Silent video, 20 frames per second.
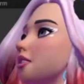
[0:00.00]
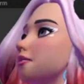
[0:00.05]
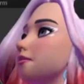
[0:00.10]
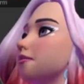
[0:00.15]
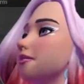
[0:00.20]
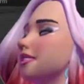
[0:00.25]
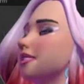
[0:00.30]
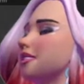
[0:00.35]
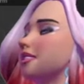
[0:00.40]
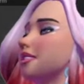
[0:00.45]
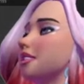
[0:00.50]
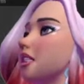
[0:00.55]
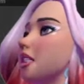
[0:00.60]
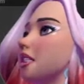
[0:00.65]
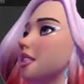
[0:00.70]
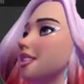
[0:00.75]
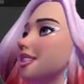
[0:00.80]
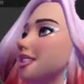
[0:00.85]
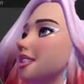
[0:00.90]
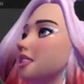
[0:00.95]
and when we do
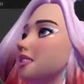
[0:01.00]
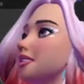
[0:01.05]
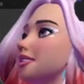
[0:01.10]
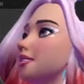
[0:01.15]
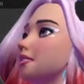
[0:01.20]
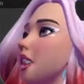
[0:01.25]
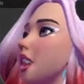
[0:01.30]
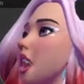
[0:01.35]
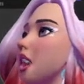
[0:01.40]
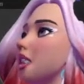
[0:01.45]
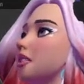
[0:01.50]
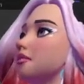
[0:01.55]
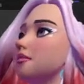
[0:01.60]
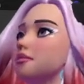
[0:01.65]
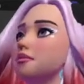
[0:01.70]
that, we end up with that.